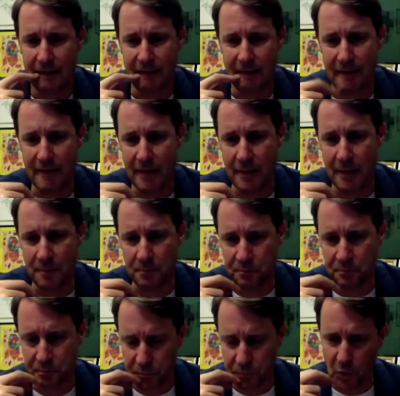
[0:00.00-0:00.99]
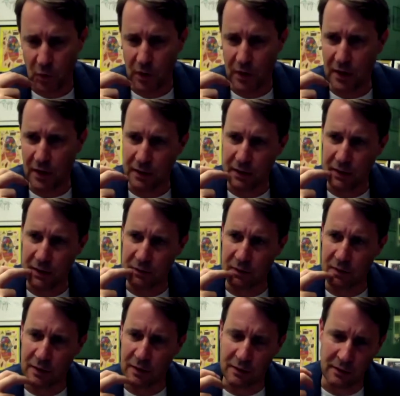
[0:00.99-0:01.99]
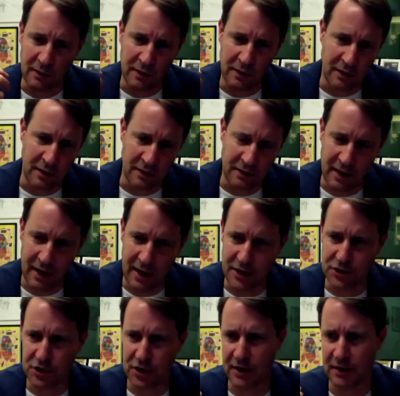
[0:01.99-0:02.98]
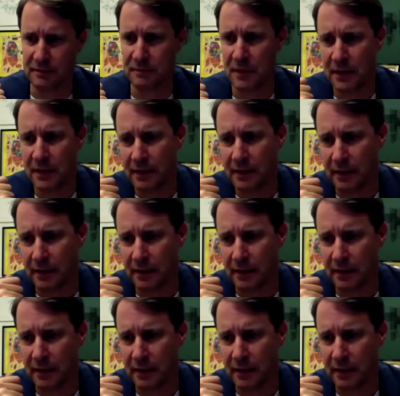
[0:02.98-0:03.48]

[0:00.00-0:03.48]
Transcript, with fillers: um, uh, in, in, in, culture,